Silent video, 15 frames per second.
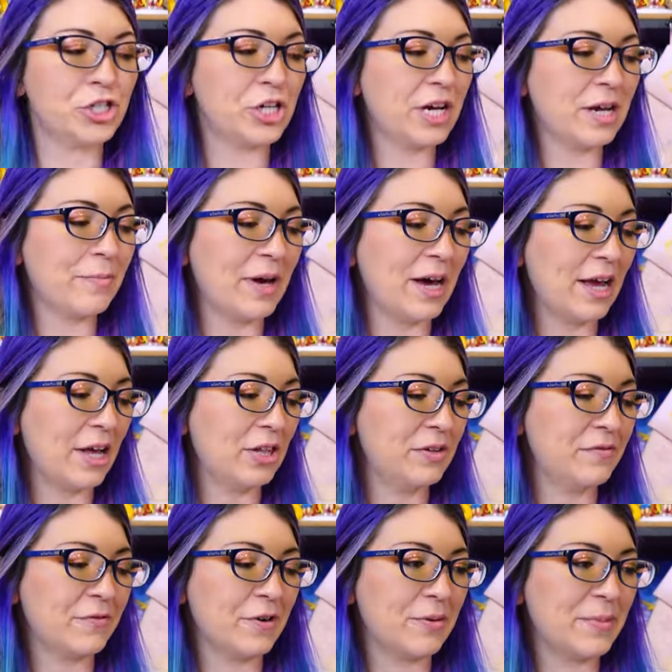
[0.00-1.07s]
a giant pile
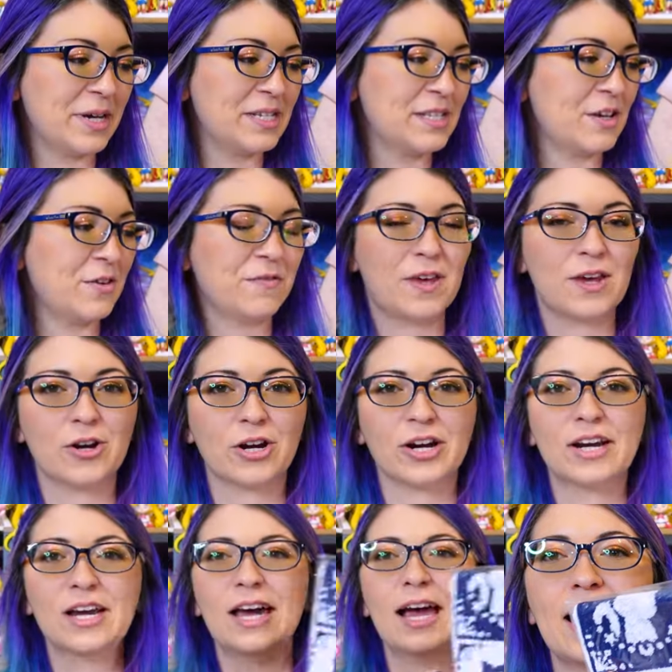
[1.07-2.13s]
in front of myself
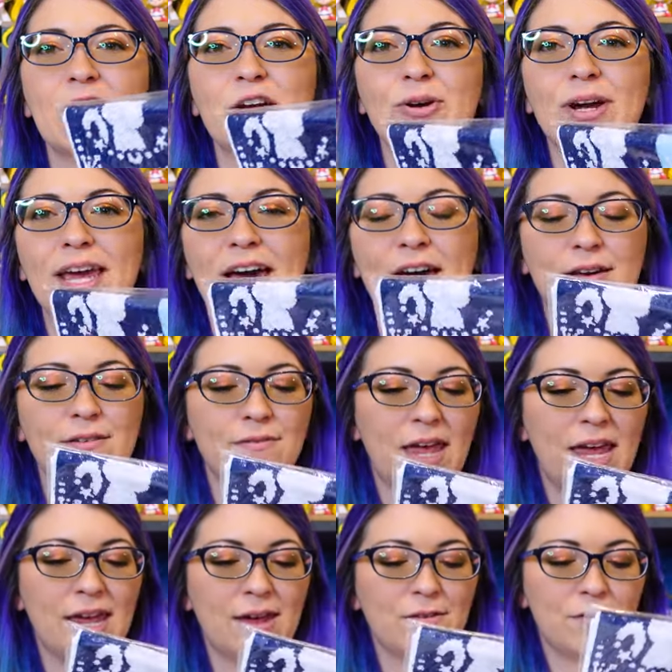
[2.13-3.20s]
here. Here I have
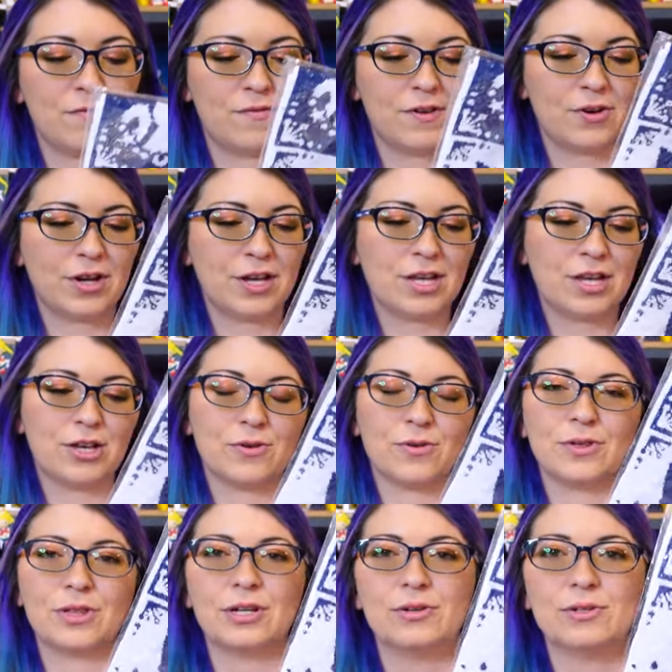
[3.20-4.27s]
a very
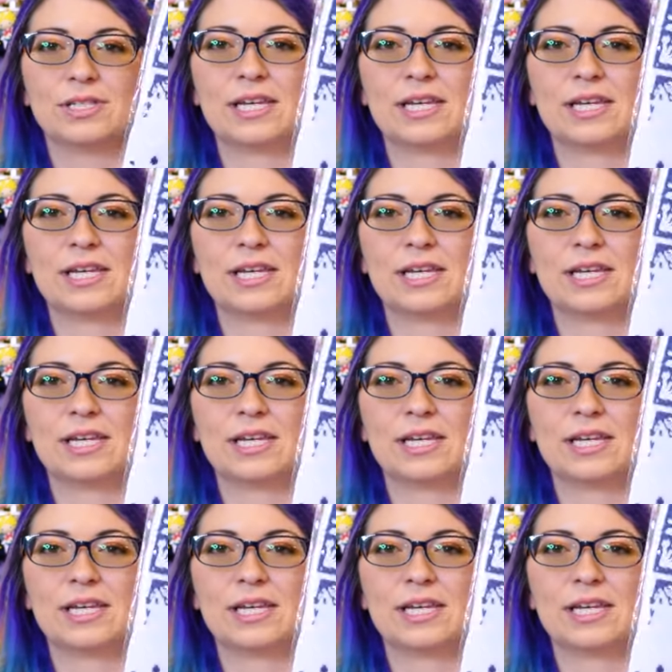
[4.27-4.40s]
cute little